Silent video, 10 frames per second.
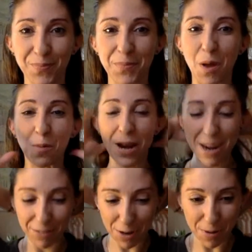All right,
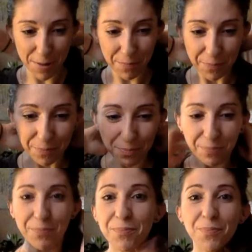everyone.
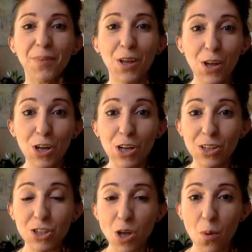
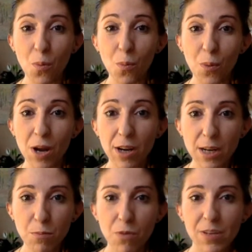So we are
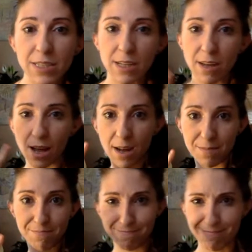going to move into
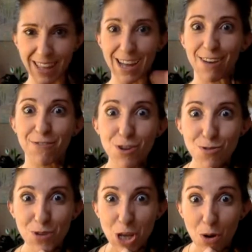a
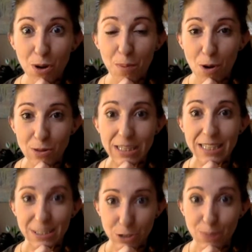few yoga
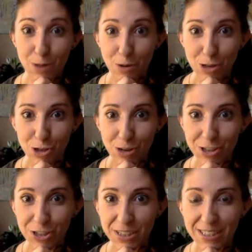poses, some yoga
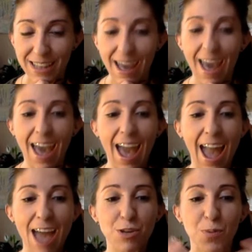stretches.
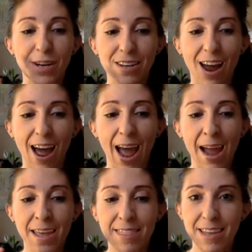And when
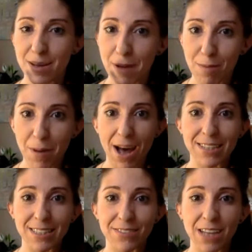I think about
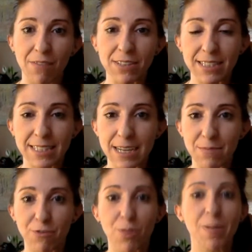positive
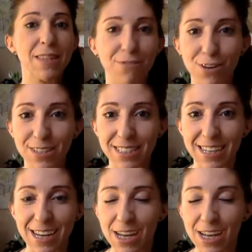self-esteem, for me, the first